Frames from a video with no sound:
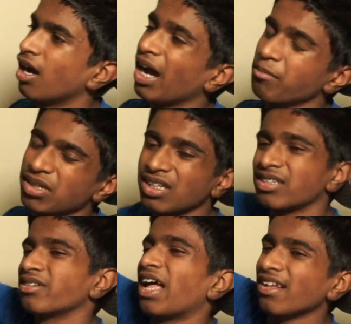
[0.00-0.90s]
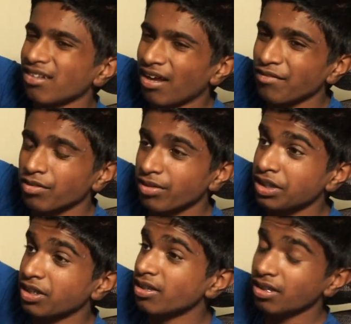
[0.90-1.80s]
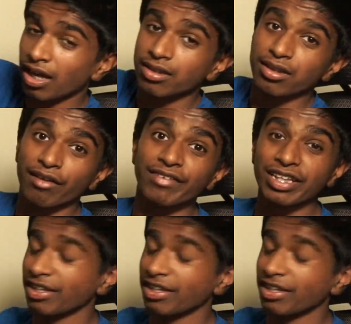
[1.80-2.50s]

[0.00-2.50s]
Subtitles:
I mean, it's a hassle having to reach in. I'd love it